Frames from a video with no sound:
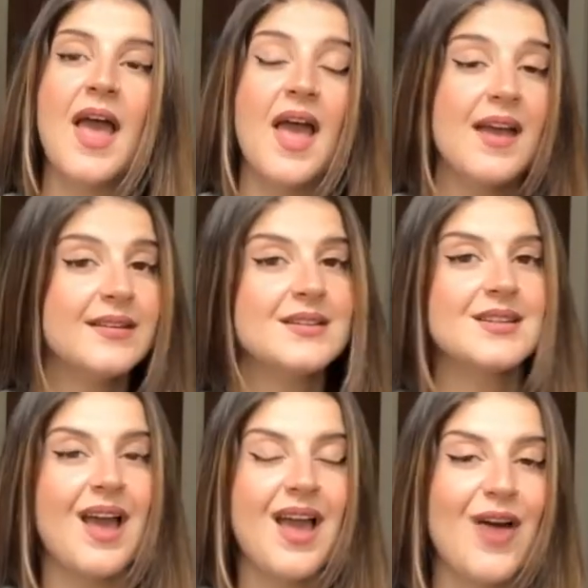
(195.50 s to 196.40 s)

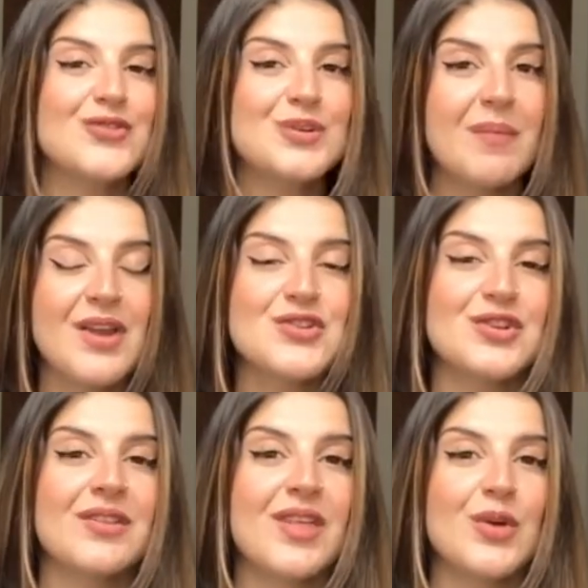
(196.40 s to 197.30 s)
And I have to
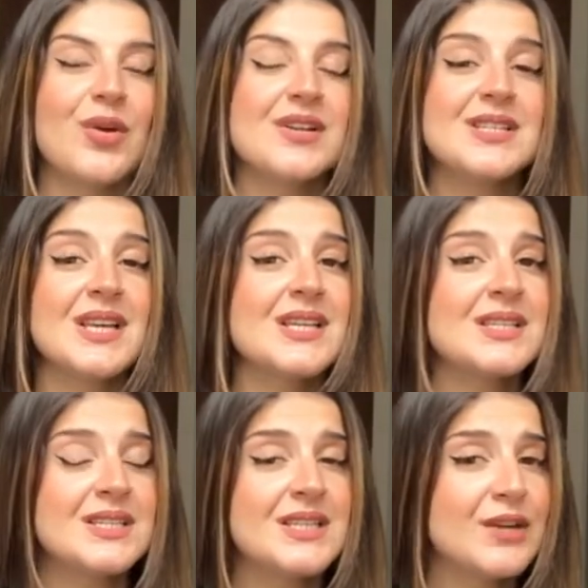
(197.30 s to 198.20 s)
mention that we're
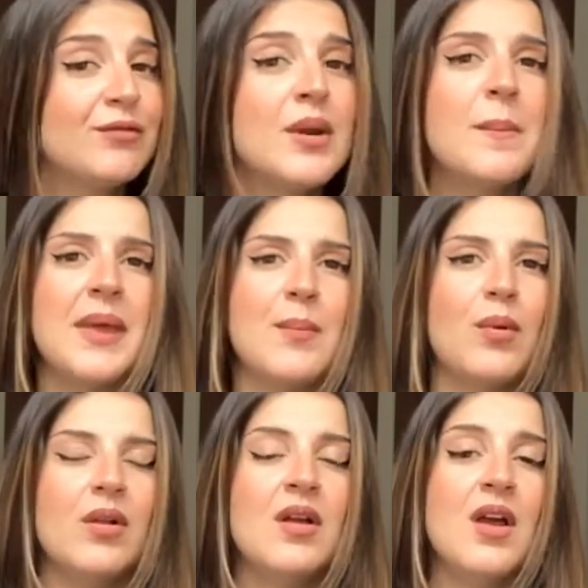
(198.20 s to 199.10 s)
six different
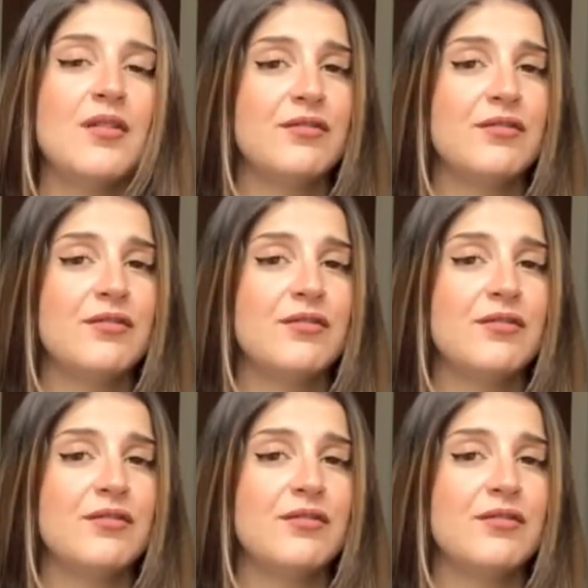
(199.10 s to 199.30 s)
people